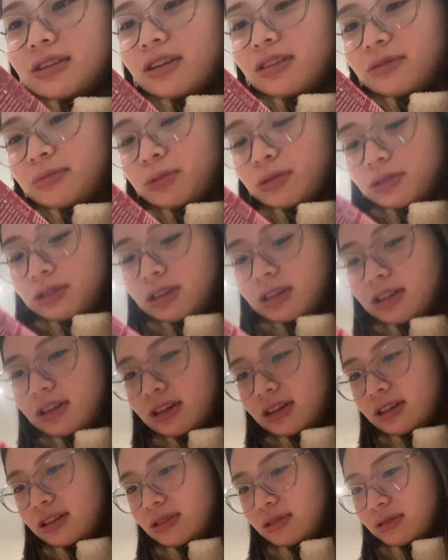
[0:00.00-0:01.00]
of protein in
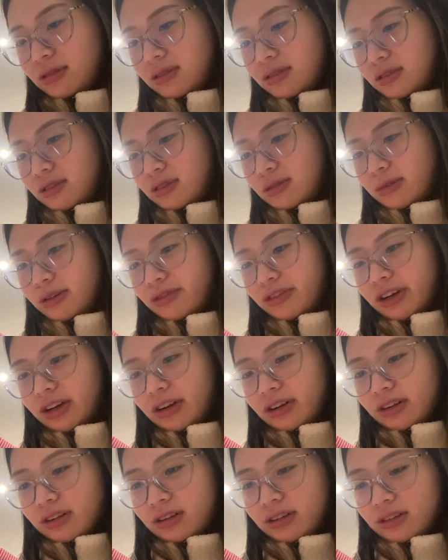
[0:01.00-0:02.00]
it, to be
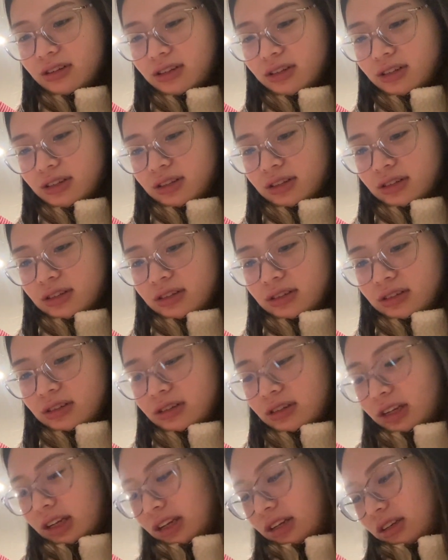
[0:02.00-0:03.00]
fair.
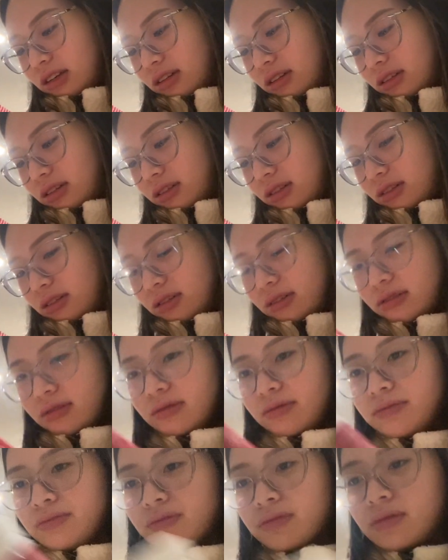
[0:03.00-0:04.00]
Like,
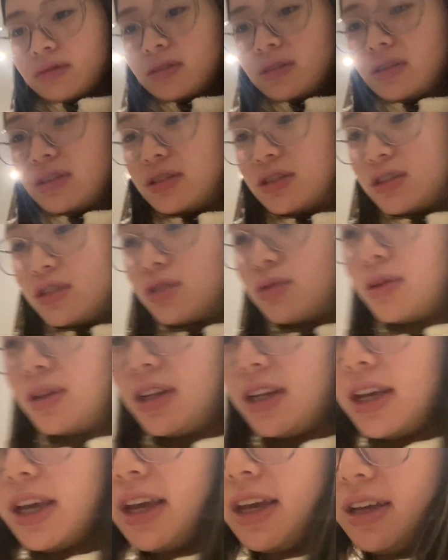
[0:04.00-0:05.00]
this is
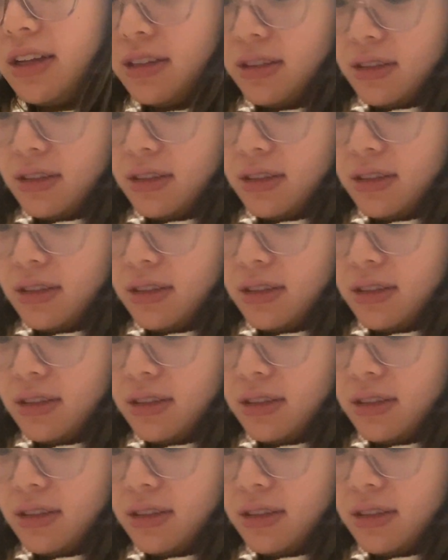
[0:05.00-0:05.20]
28.